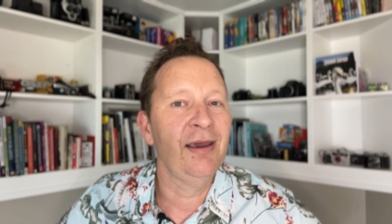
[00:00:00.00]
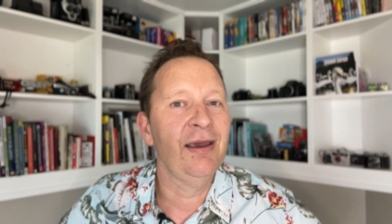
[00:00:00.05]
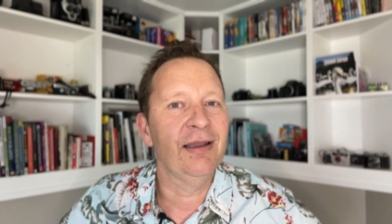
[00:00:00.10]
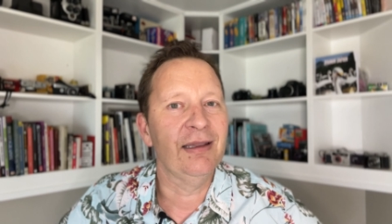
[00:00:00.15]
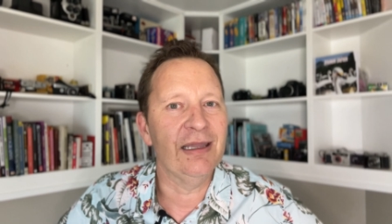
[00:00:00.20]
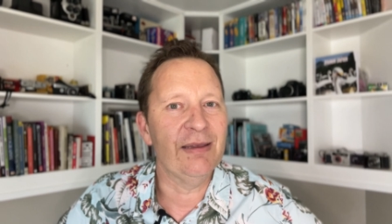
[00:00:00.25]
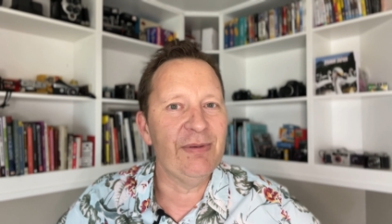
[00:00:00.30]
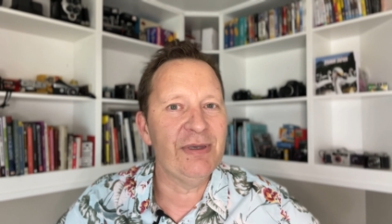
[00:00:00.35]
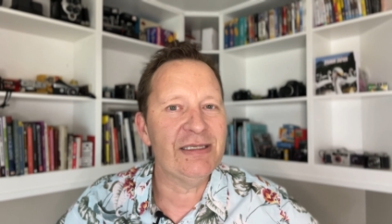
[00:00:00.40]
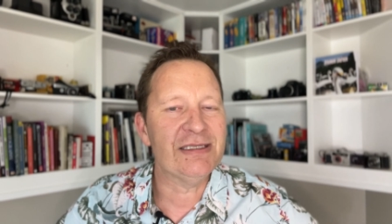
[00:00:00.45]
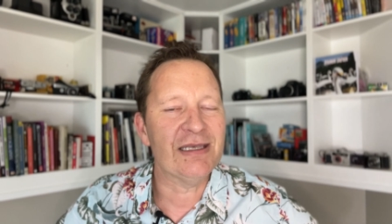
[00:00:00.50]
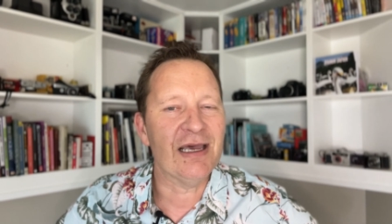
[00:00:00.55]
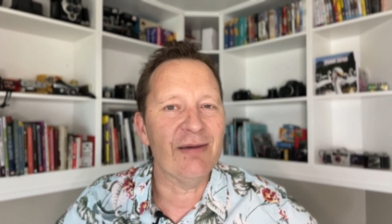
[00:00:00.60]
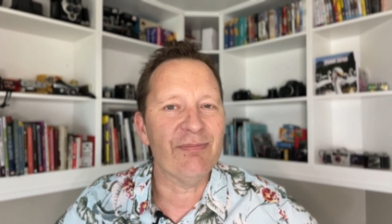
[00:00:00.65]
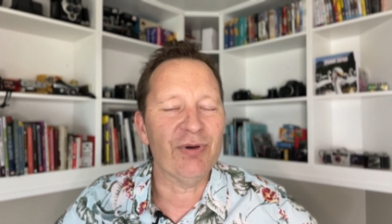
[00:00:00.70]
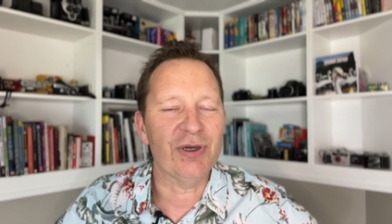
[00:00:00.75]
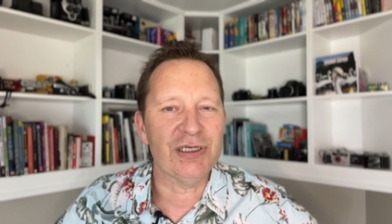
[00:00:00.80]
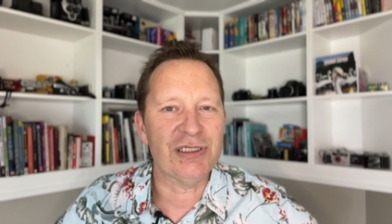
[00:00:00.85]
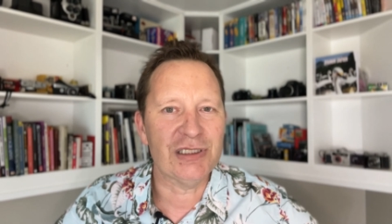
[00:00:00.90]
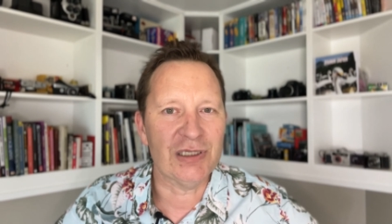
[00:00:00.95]
Let me start
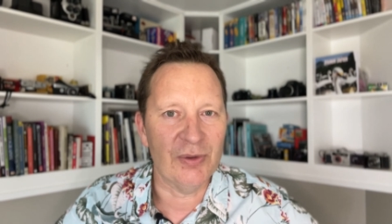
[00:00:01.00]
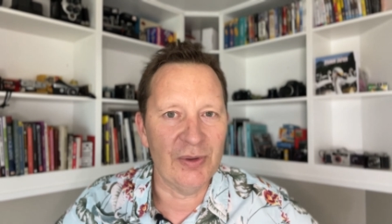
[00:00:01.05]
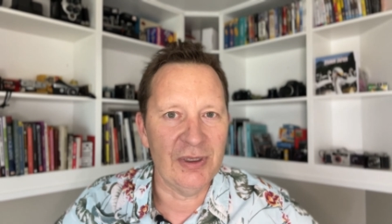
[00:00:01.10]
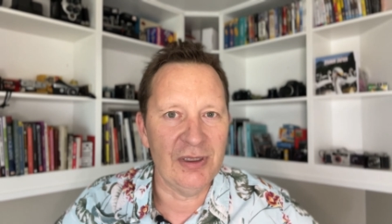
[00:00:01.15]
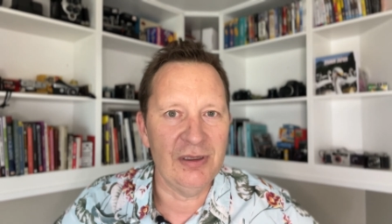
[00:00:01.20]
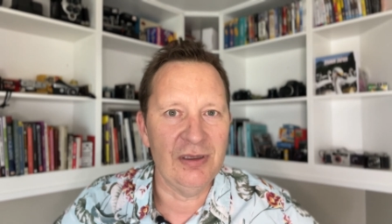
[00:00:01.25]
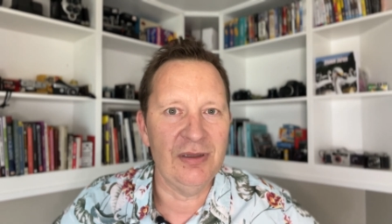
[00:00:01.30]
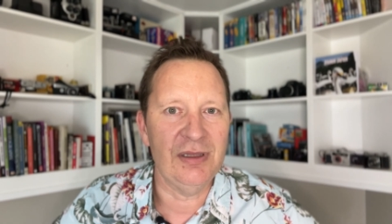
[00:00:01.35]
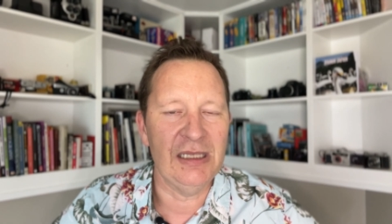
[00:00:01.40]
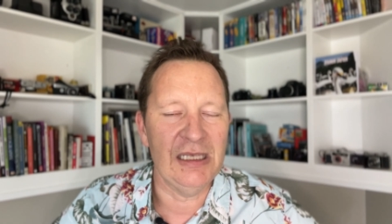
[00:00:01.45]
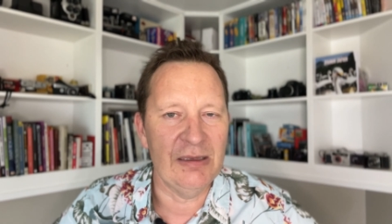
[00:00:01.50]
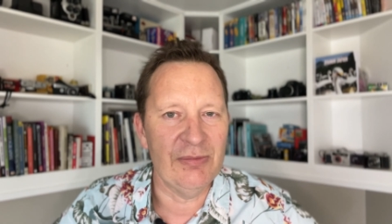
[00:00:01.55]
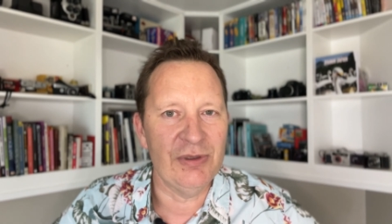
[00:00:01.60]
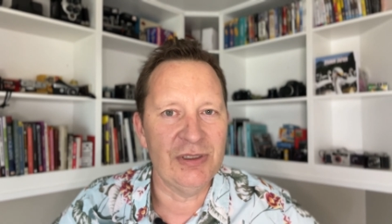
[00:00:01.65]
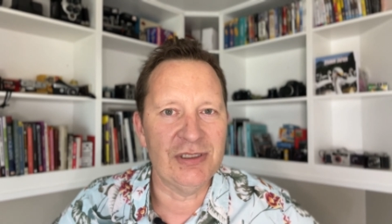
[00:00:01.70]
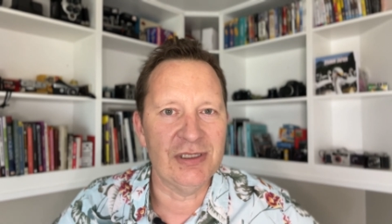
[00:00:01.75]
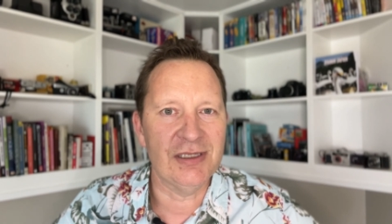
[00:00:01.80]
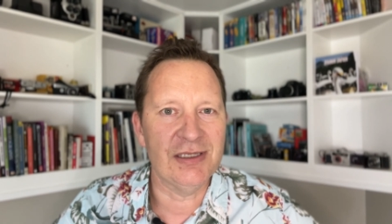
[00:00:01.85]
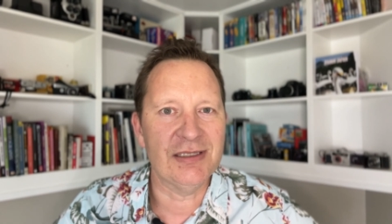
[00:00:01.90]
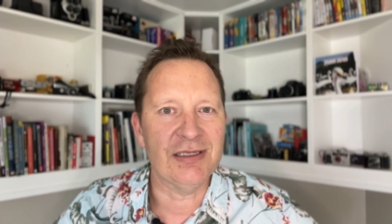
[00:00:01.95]
by showing you the
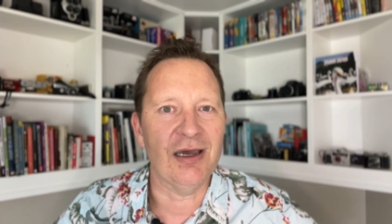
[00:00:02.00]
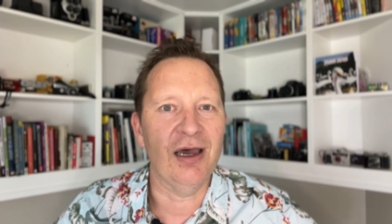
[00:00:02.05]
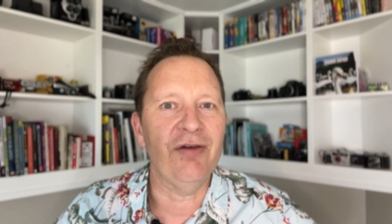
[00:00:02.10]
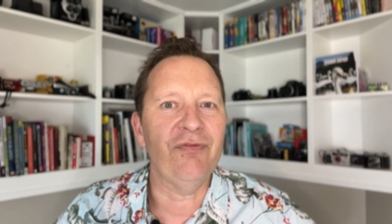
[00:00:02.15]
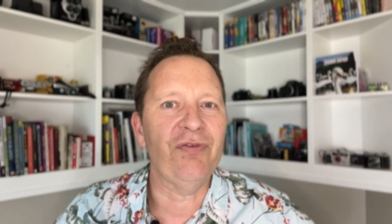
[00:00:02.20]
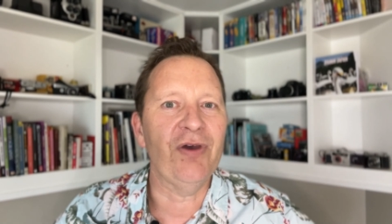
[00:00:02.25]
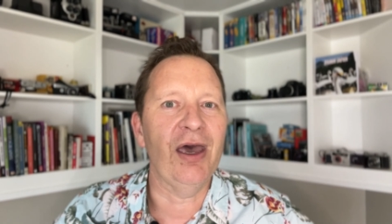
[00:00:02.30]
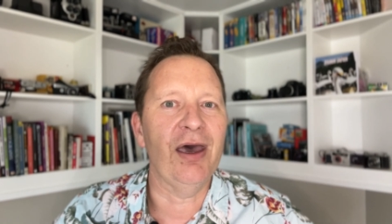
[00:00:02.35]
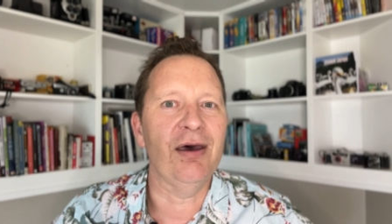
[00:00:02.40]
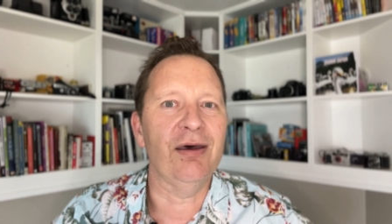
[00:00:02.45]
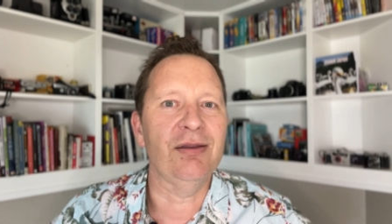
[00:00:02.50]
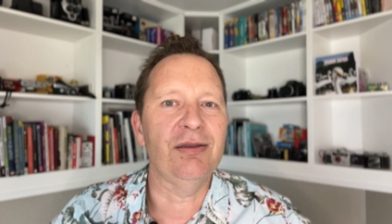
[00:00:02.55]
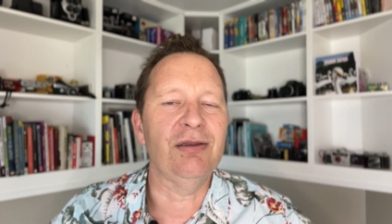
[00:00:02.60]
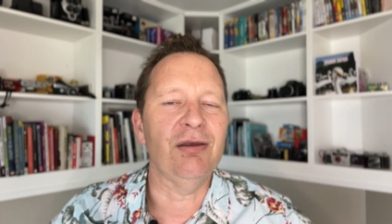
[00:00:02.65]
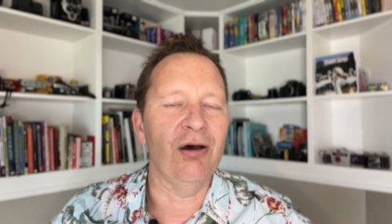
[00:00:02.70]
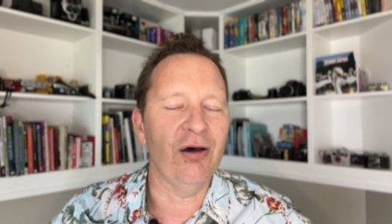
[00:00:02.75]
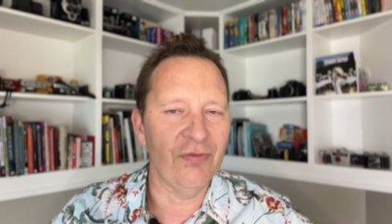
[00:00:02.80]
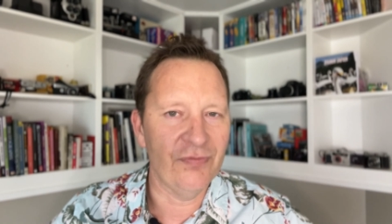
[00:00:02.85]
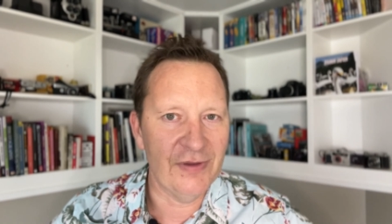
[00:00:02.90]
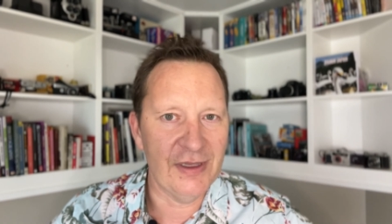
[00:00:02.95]
images I found
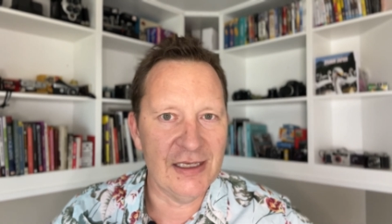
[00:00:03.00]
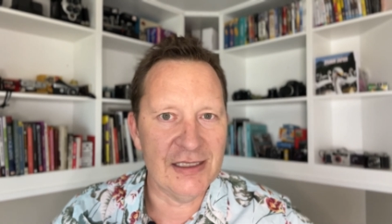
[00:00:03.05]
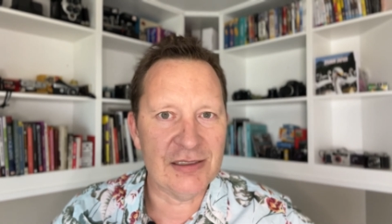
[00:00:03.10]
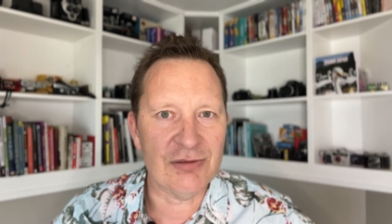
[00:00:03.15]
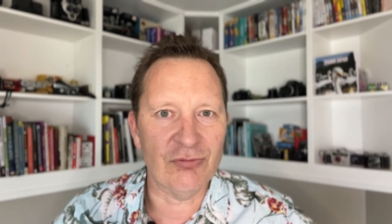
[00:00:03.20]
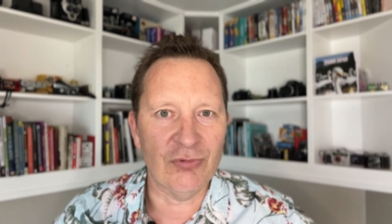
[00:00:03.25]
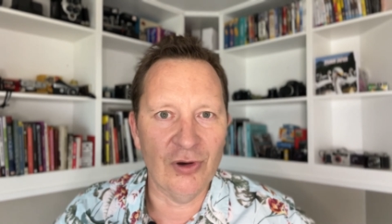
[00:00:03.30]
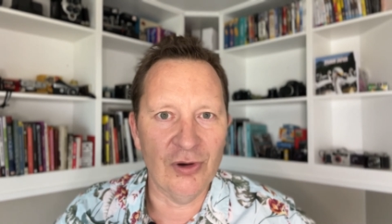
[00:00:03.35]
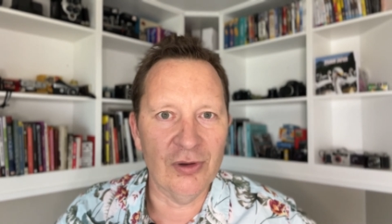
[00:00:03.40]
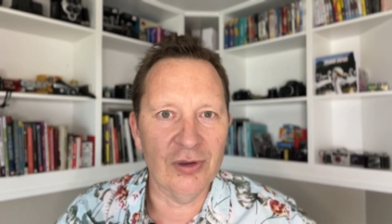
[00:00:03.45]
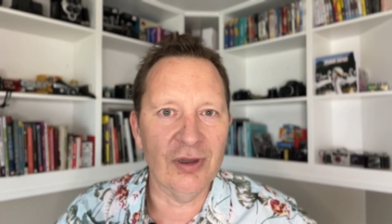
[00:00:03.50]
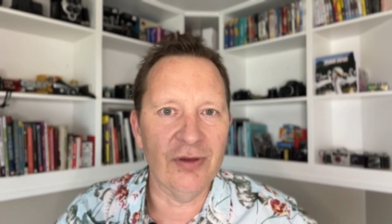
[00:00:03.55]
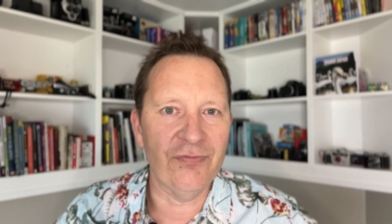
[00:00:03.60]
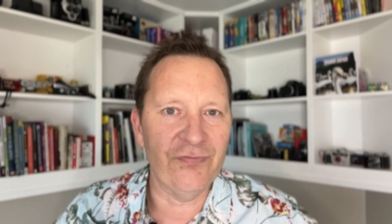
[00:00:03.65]
on this roll of